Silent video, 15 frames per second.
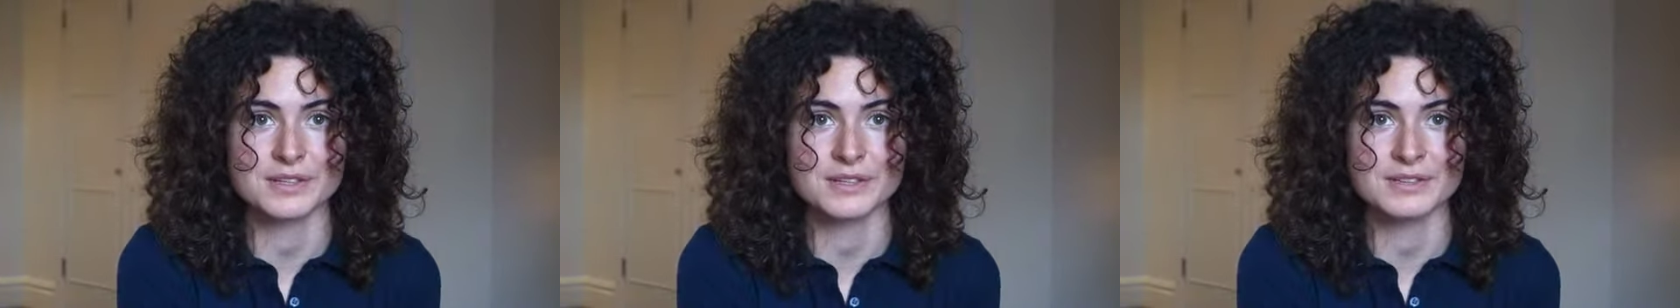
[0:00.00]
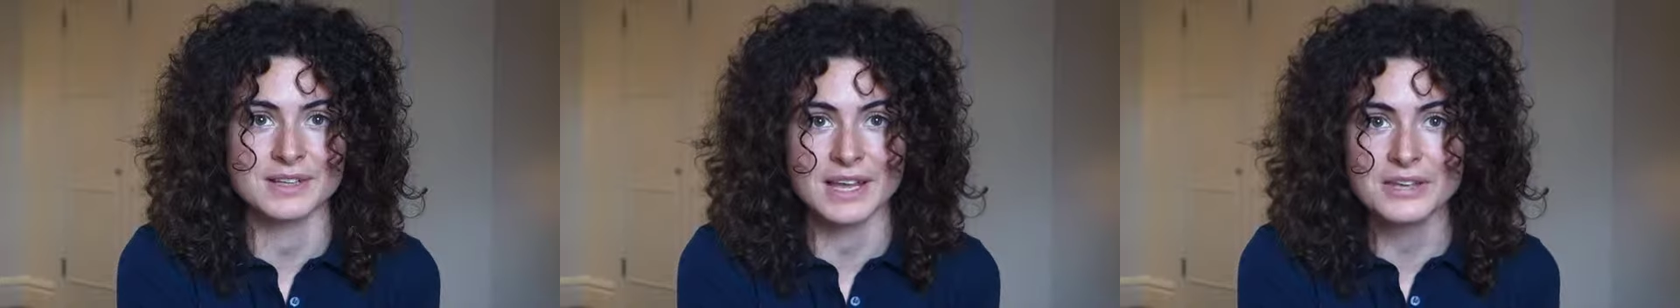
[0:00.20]

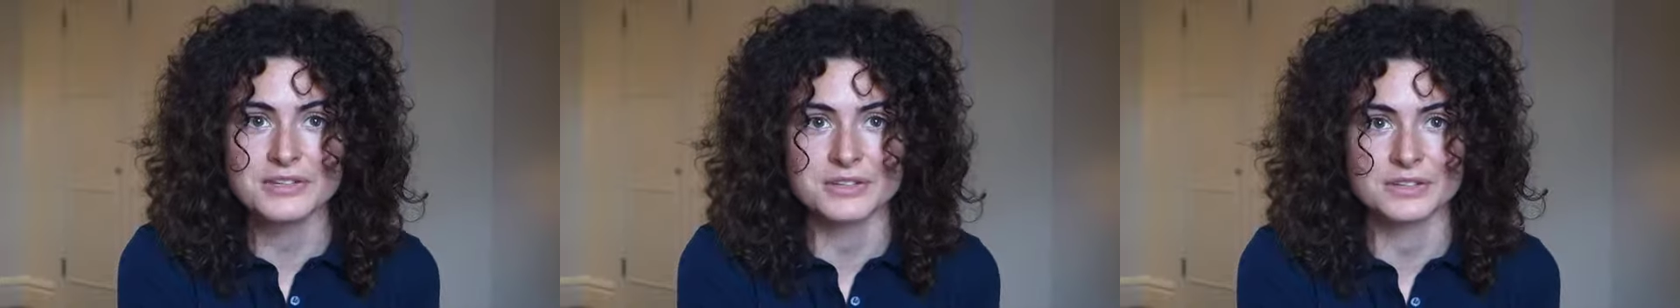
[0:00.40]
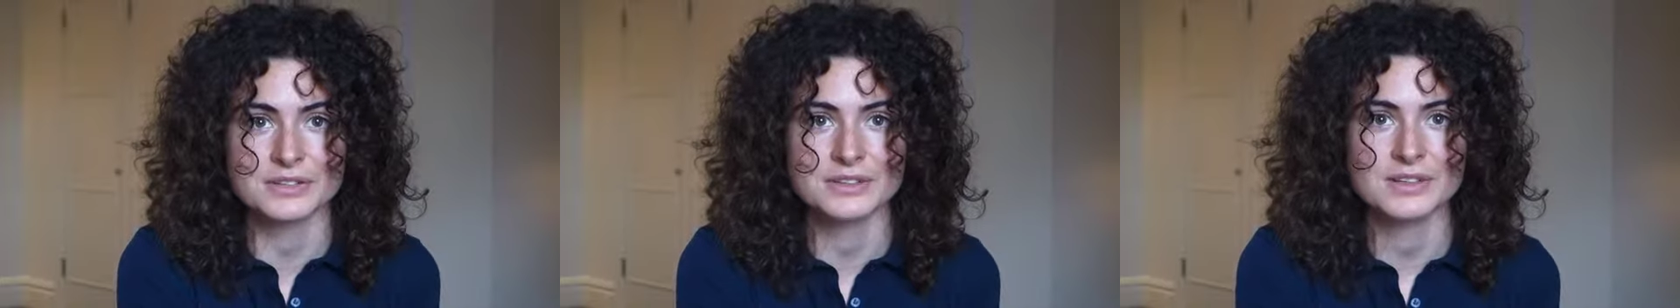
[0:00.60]

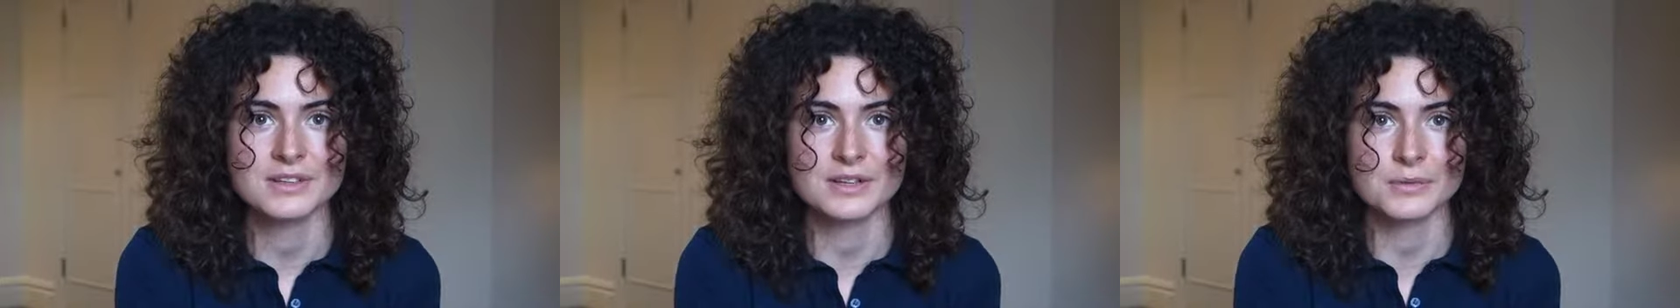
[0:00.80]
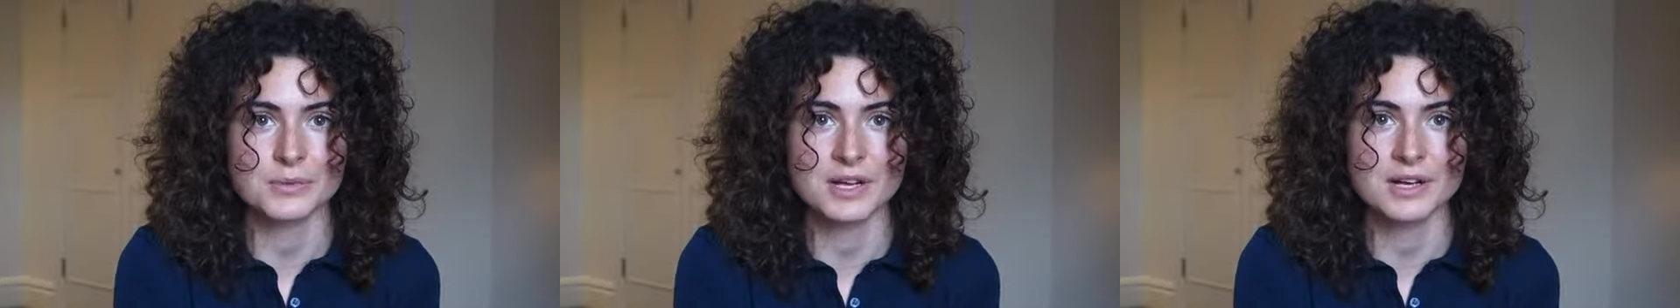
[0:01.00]
nature
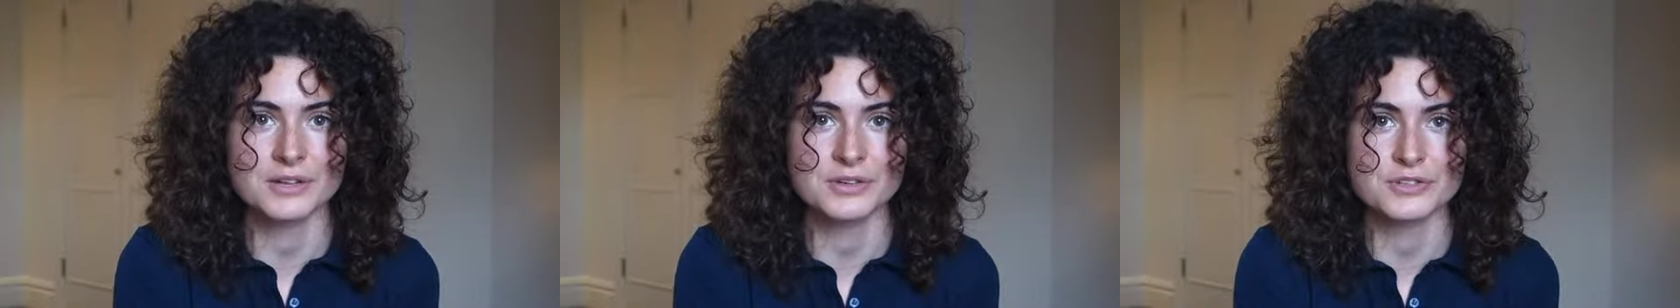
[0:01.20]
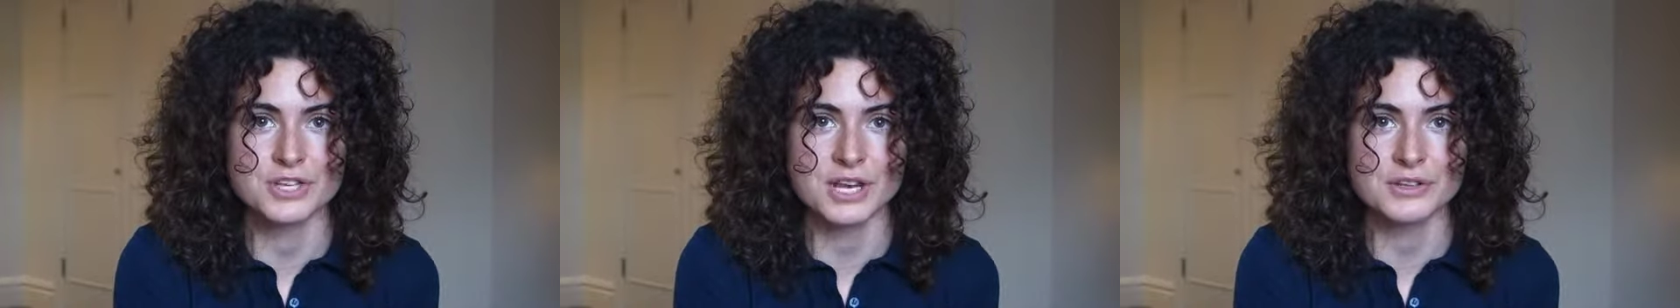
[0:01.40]
that we are
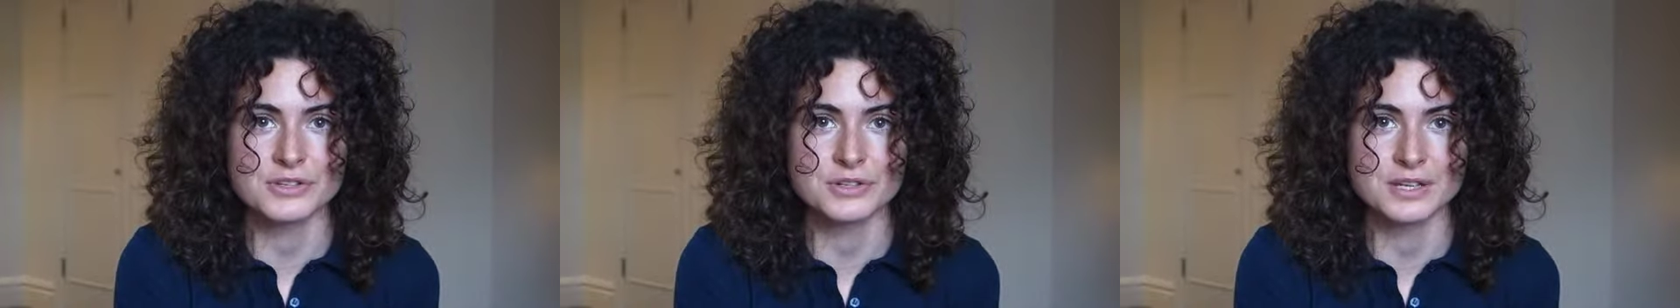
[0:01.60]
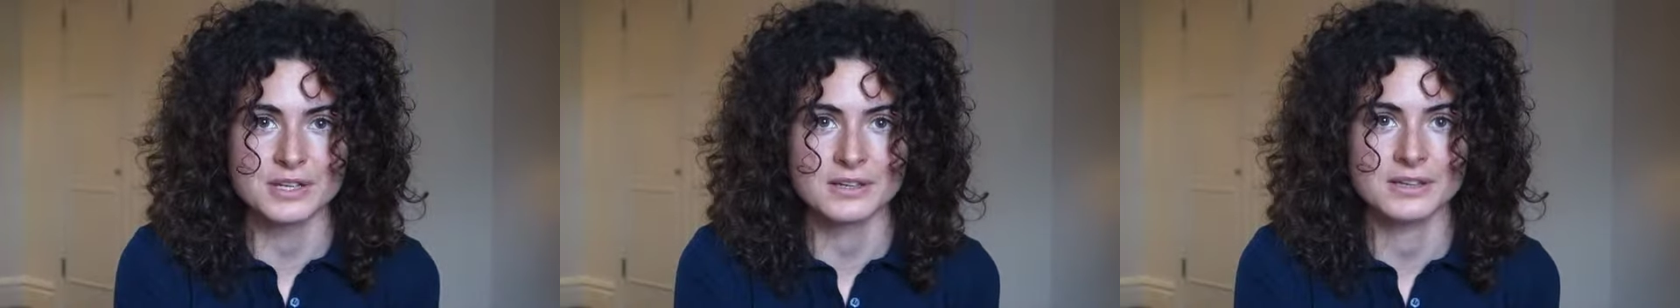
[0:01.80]

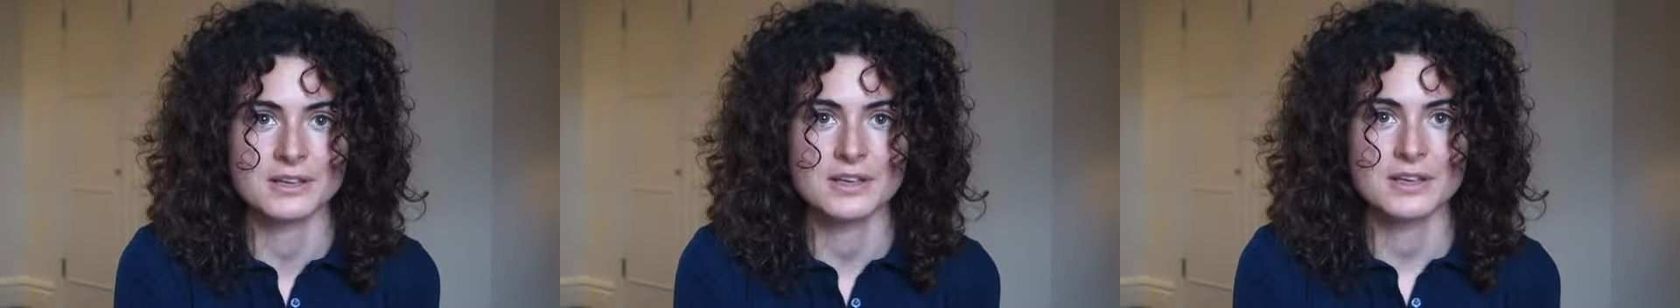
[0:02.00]
conjecturing